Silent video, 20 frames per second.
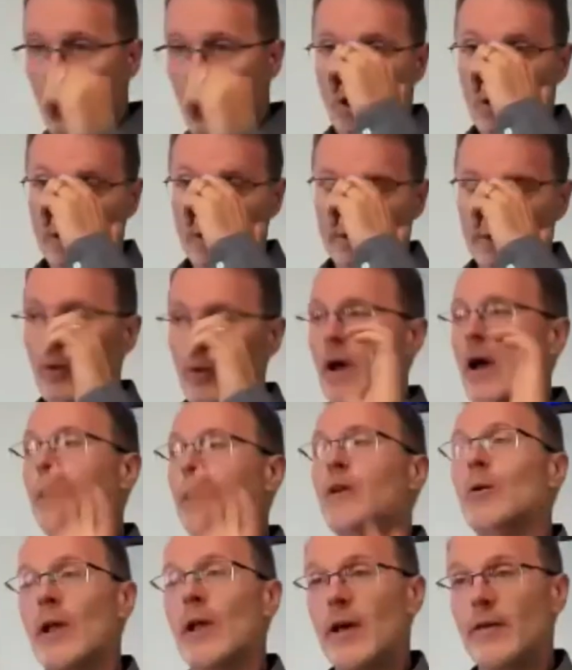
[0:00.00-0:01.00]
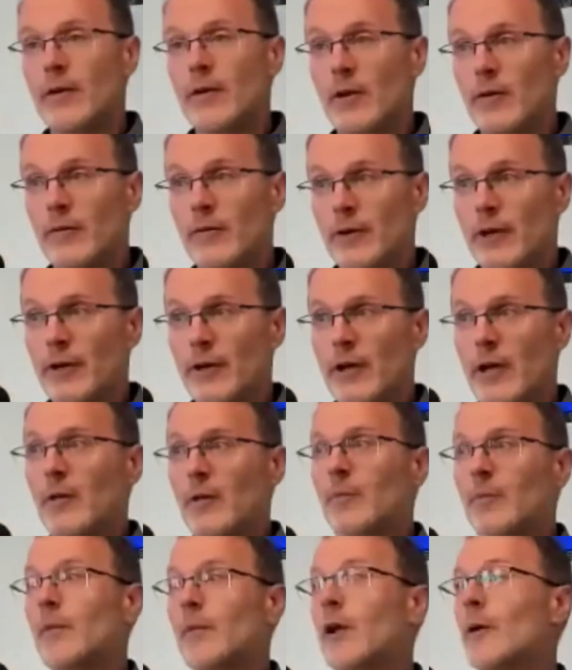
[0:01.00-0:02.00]
All right, so I don't have it all figured
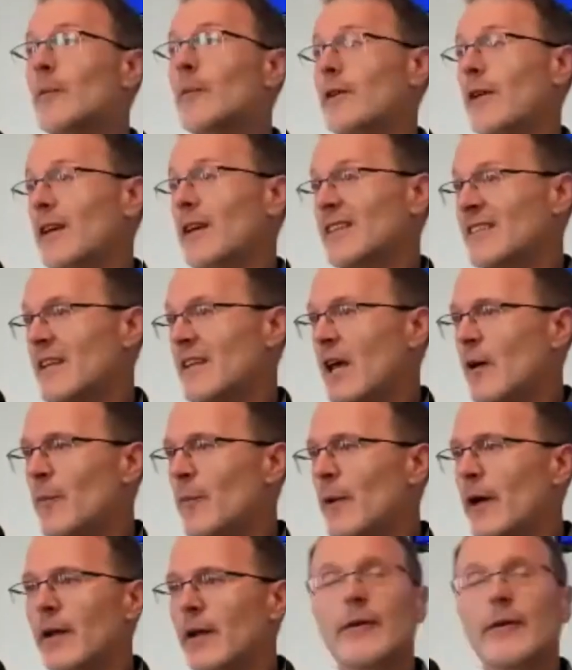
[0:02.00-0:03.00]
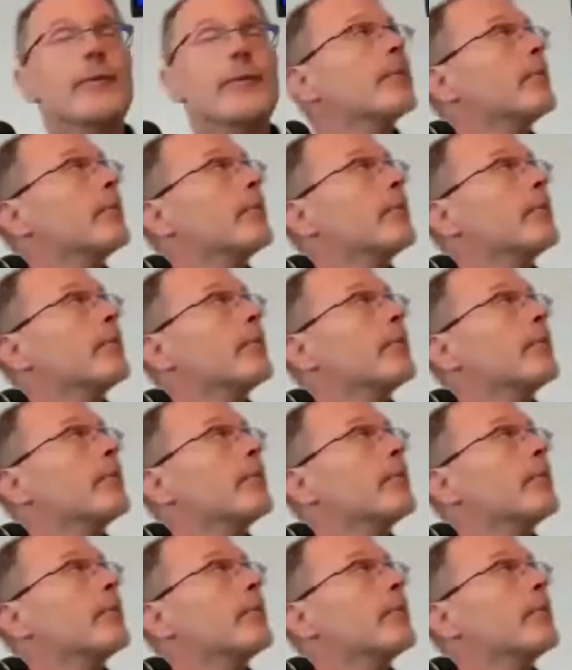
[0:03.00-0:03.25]
out, but I'm going to take a stab at it.